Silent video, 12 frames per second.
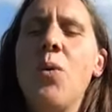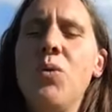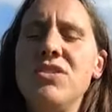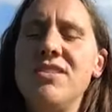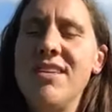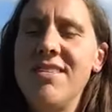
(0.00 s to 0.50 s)

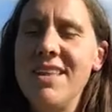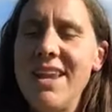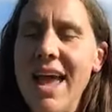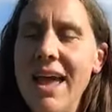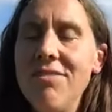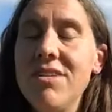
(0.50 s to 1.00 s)
which says that
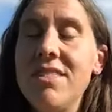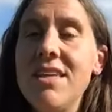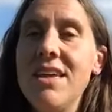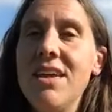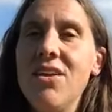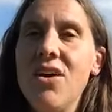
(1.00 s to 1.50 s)

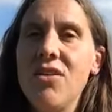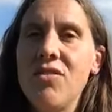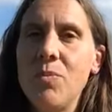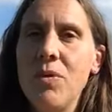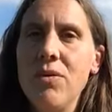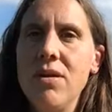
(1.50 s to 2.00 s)
everything in our
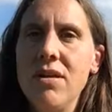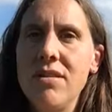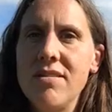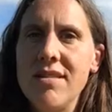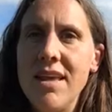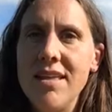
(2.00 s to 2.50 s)

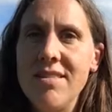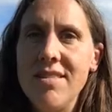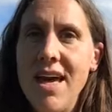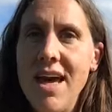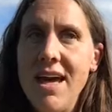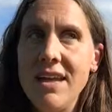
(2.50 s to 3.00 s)
experience is
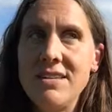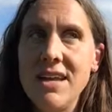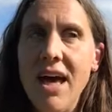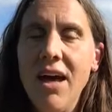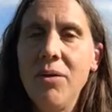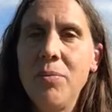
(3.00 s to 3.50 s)
there to
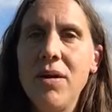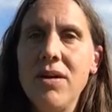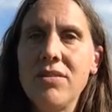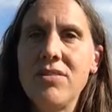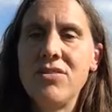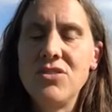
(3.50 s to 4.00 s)
help
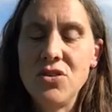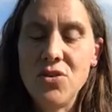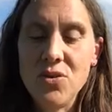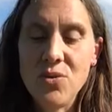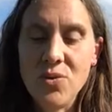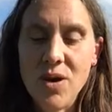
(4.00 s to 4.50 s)
us
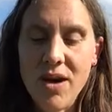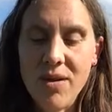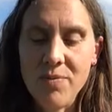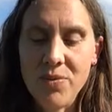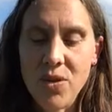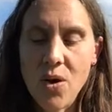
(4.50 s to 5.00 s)
to
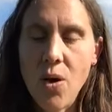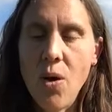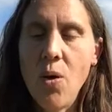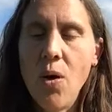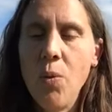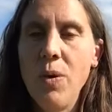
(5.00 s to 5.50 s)

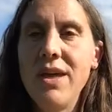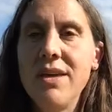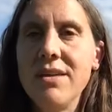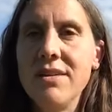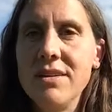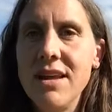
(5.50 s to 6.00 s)

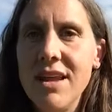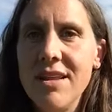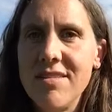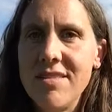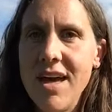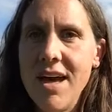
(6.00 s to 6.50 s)
awaken.
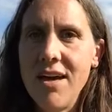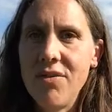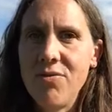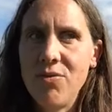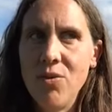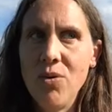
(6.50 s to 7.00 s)
It's there
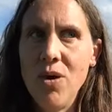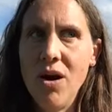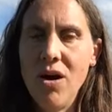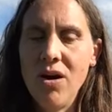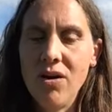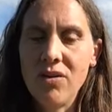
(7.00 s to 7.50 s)
for
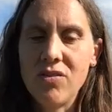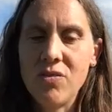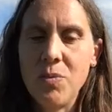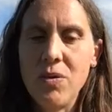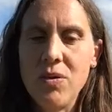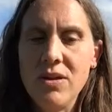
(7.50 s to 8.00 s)
our
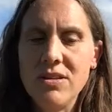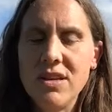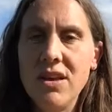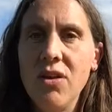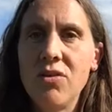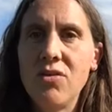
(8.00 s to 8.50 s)
spirit
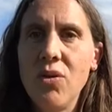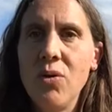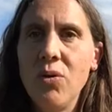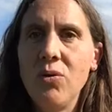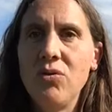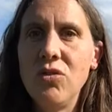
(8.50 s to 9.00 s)
and our
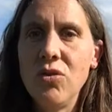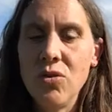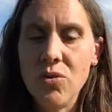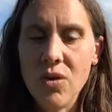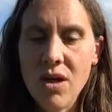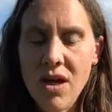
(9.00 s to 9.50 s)
soul
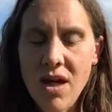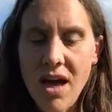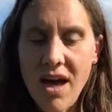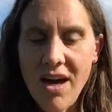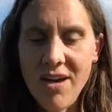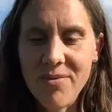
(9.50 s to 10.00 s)
to
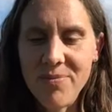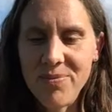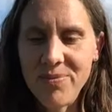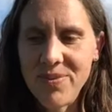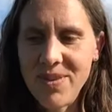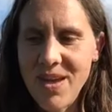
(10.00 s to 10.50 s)

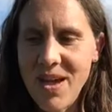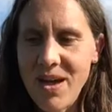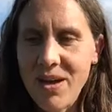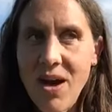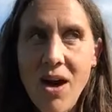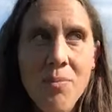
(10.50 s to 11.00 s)

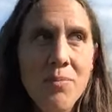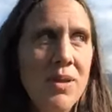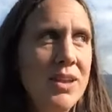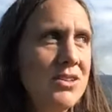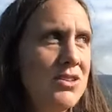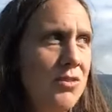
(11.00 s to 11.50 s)
come
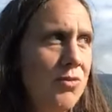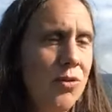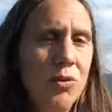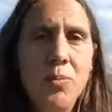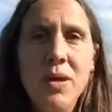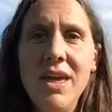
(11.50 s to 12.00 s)
into
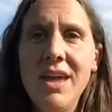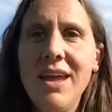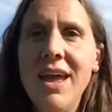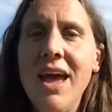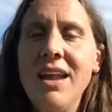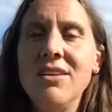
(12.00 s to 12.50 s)
full
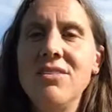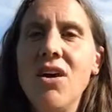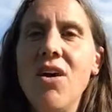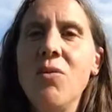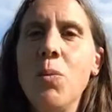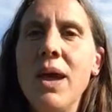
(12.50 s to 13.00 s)
being and
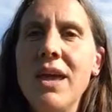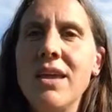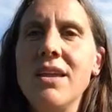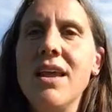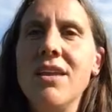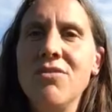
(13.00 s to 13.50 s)

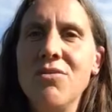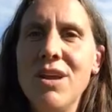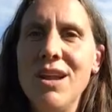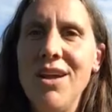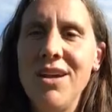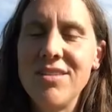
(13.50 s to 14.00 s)
awaken and
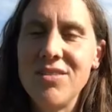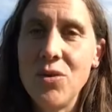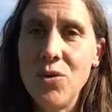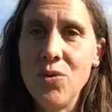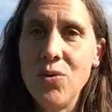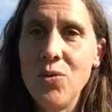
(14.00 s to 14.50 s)
realize
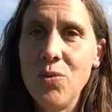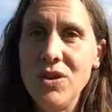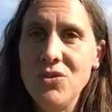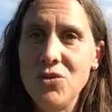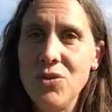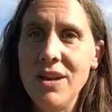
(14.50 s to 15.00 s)
who we
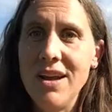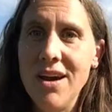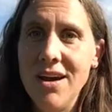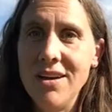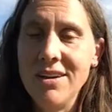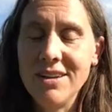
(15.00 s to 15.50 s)
truly
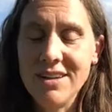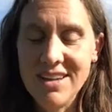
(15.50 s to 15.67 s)
are.